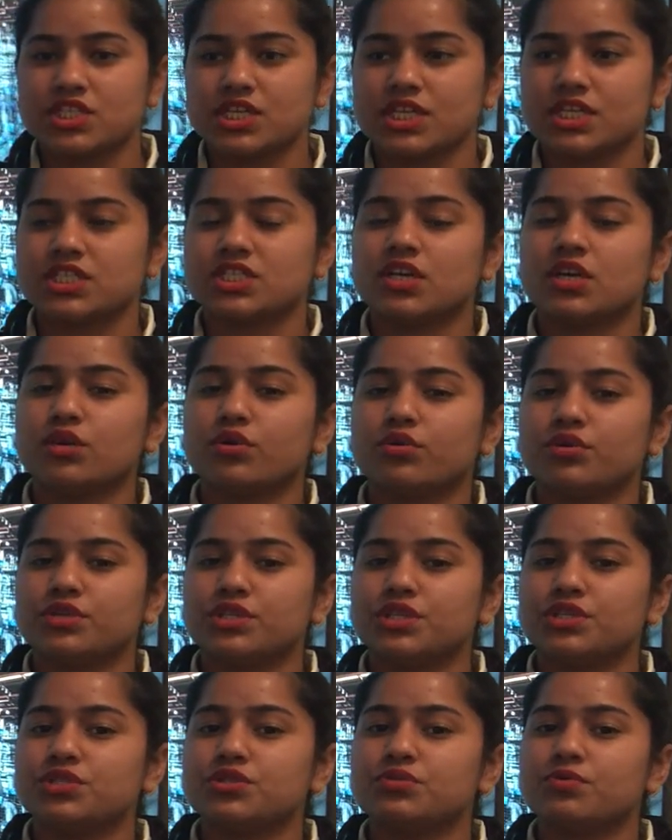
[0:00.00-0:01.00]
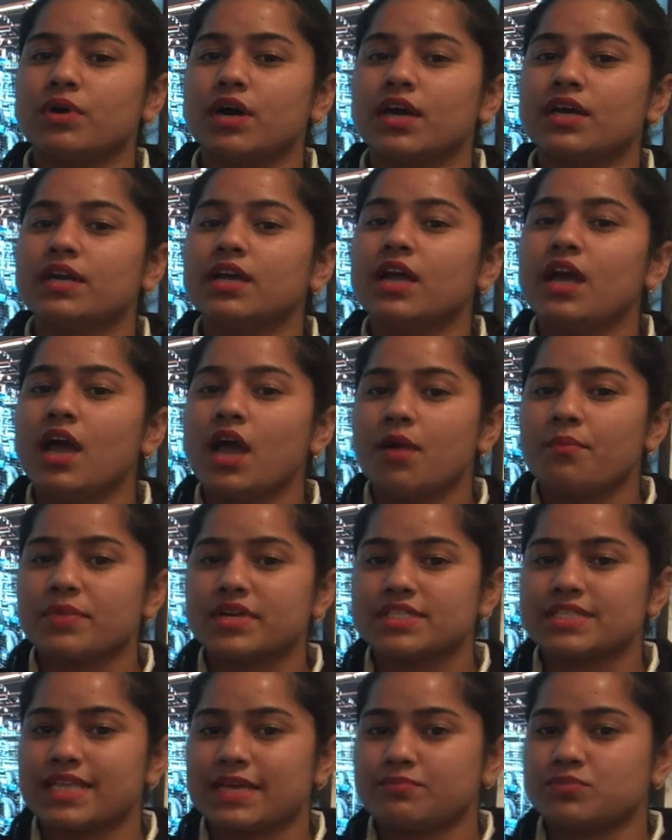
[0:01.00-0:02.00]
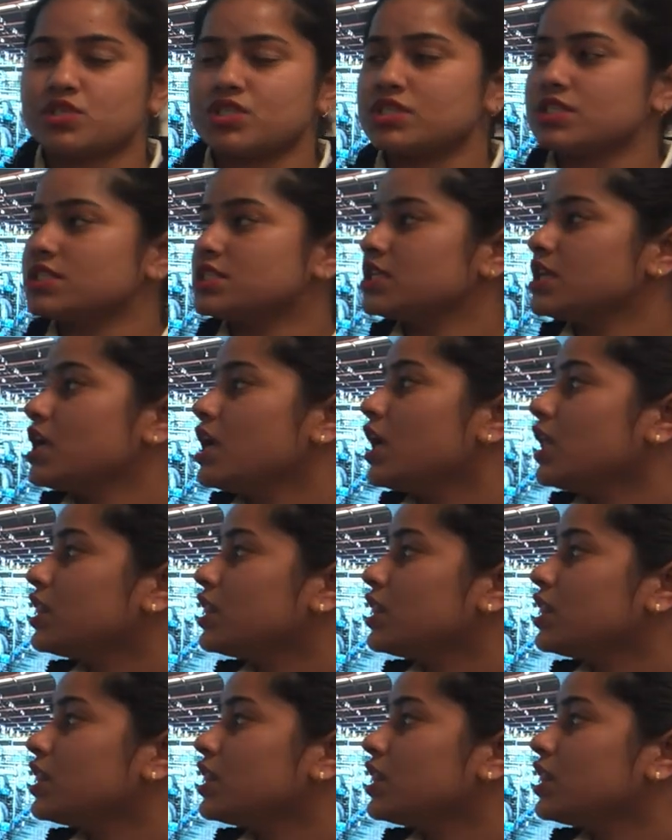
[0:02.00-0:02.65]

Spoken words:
change according to our perceptions.